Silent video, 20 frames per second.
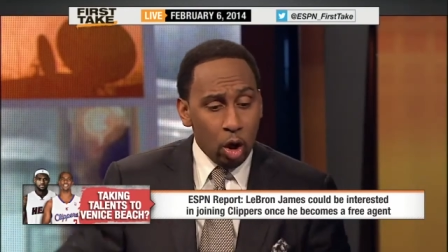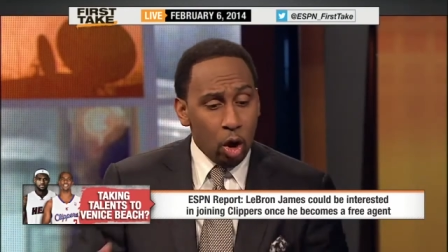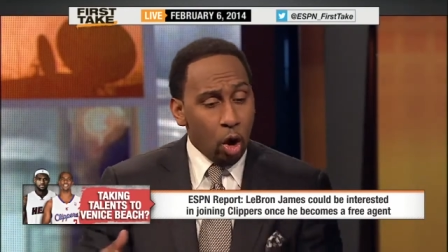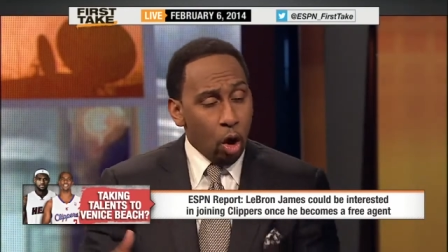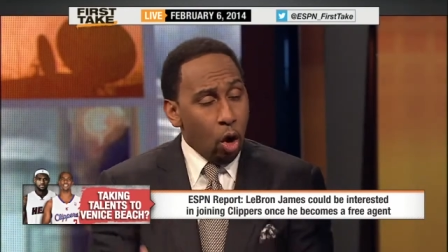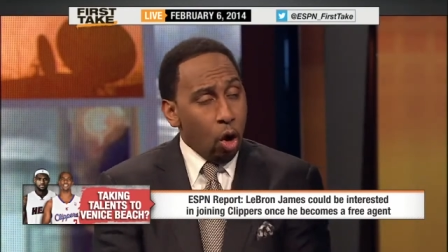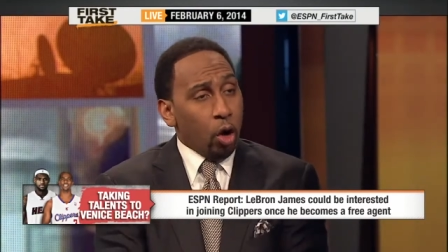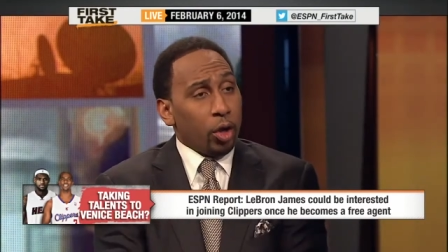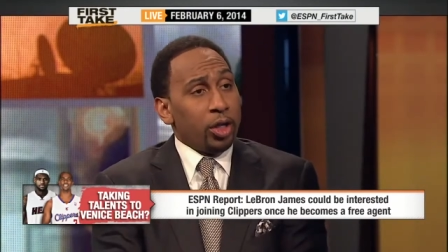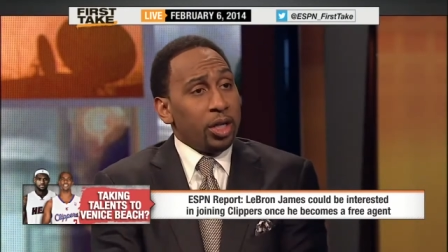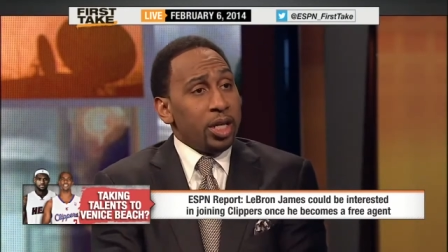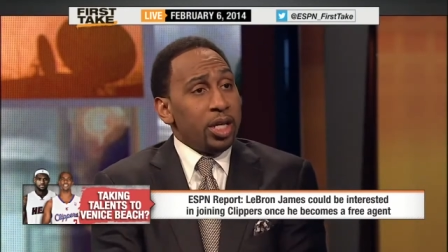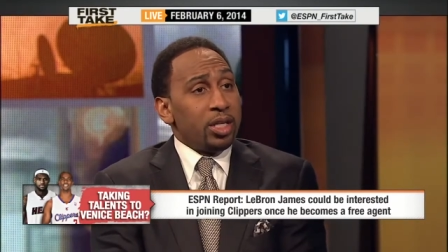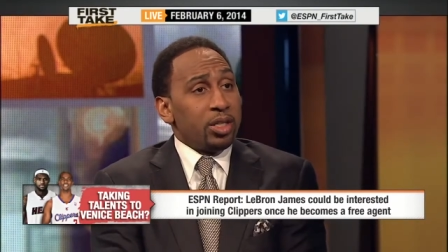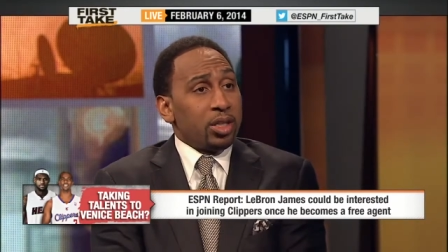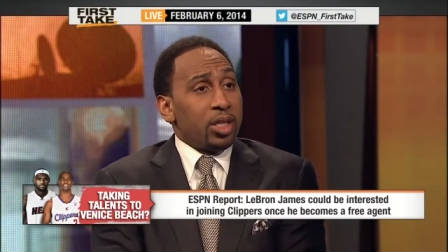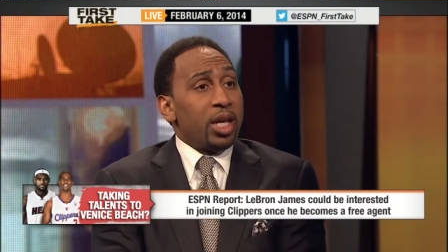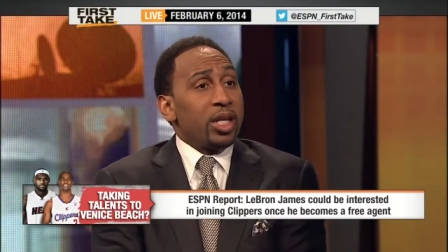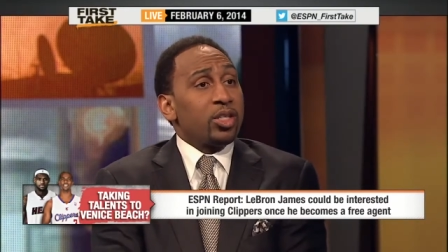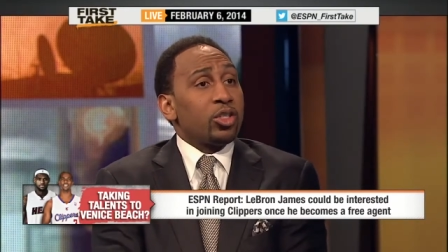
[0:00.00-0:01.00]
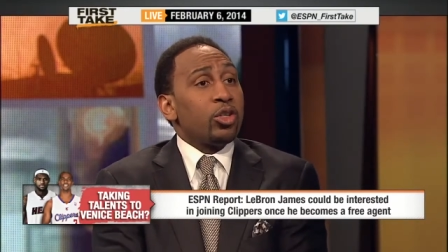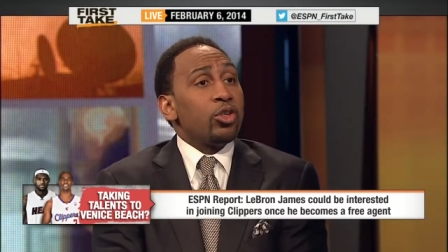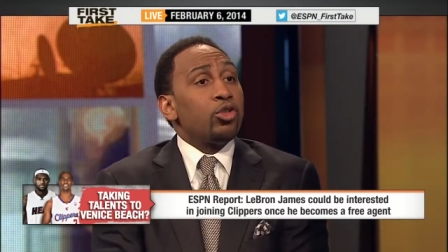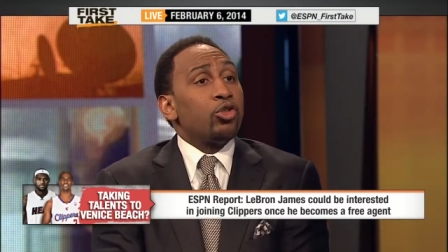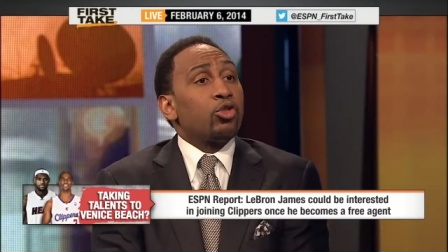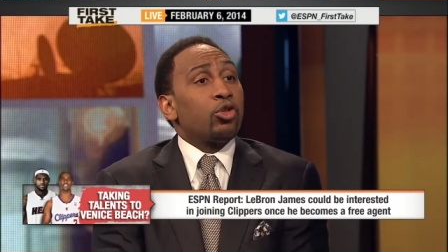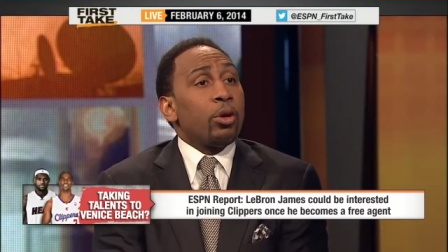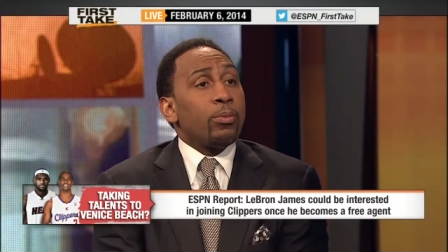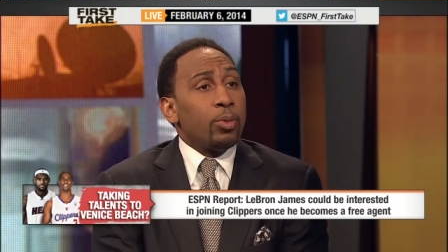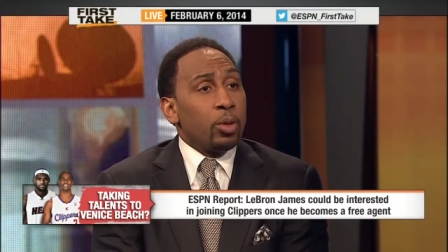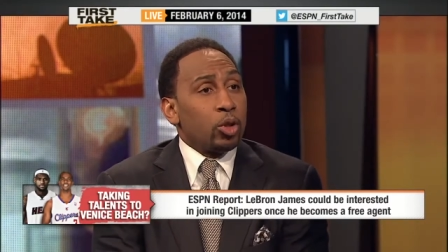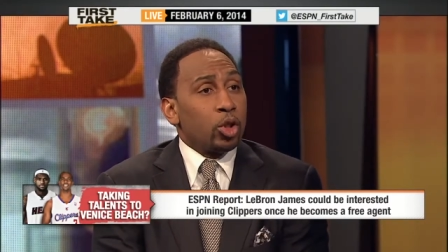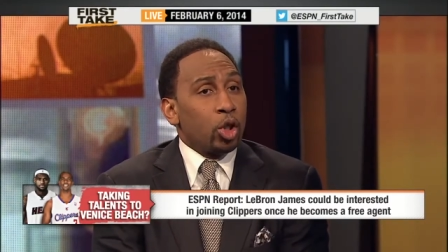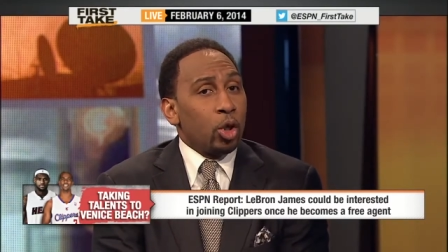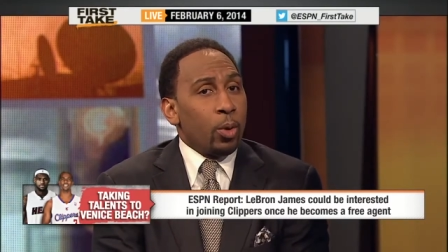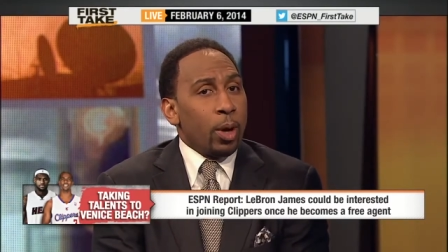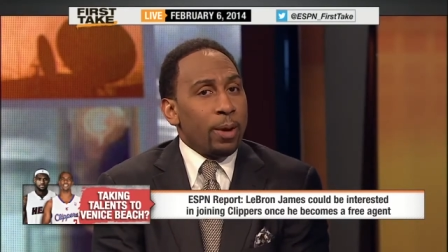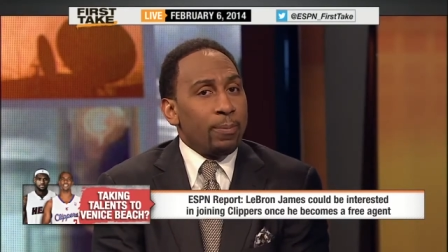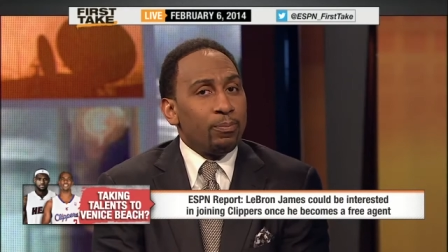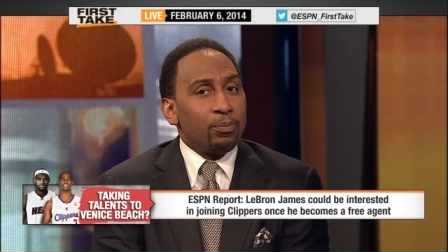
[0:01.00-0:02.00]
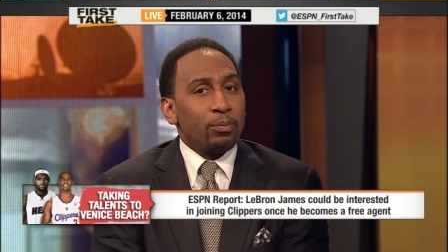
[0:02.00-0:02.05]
All of these things contribute to it.